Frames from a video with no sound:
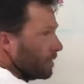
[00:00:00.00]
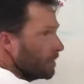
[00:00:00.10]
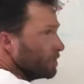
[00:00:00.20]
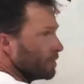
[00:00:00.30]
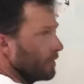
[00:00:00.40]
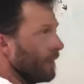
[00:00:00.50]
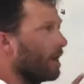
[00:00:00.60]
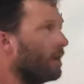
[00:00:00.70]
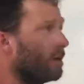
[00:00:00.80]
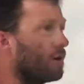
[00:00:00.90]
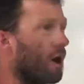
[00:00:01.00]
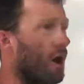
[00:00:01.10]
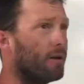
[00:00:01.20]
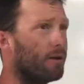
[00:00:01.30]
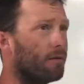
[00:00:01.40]
So they're
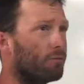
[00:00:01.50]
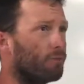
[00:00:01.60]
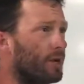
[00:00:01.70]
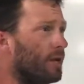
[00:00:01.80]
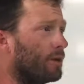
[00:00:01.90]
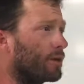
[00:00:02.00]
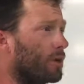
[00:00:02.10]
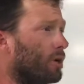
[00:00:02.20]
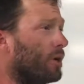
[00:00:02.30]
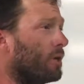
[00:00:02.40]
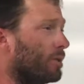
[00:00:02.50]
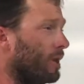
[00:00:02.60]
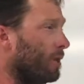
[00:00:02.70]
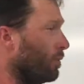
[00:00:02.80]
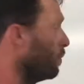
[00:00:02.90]
not reading the current when
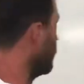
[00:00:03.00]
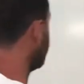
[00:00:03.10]
they do wind